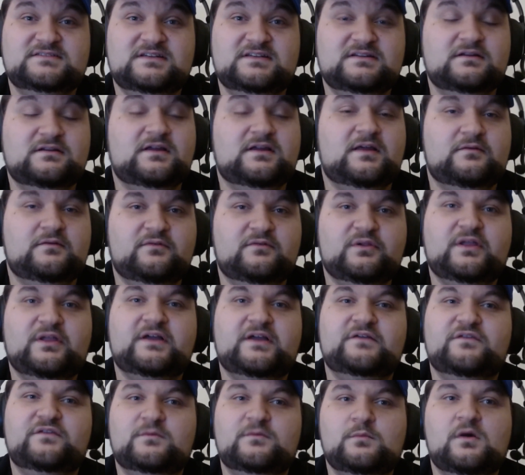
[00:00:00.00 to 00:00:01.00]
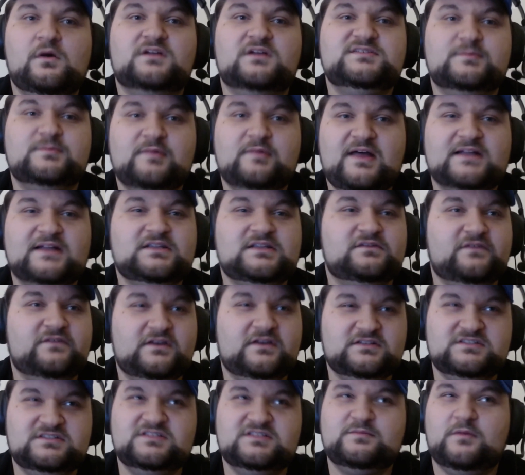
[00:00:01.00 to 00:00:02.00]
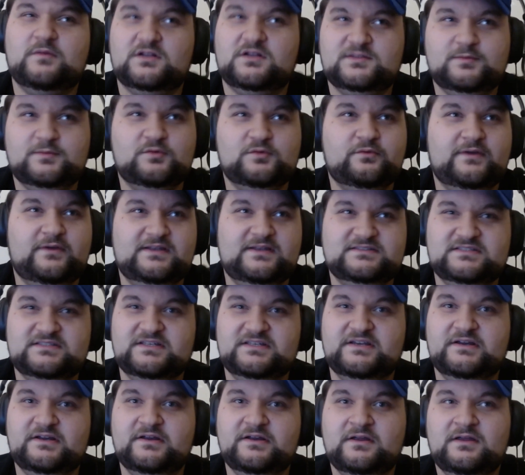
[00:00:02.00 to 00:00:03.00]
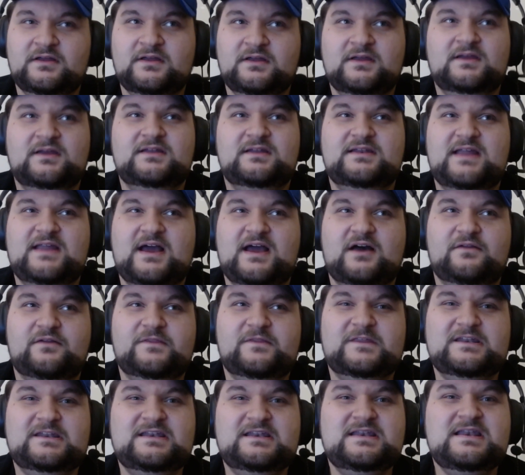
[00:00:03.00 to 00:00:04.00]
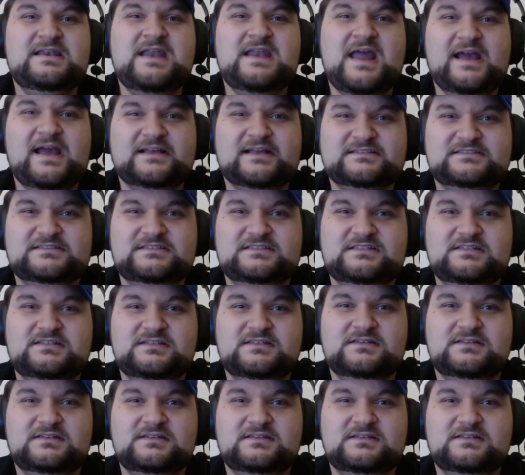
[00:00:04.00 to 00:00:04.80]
And again, we're looking for multiple activations multiple ways here. Now, the next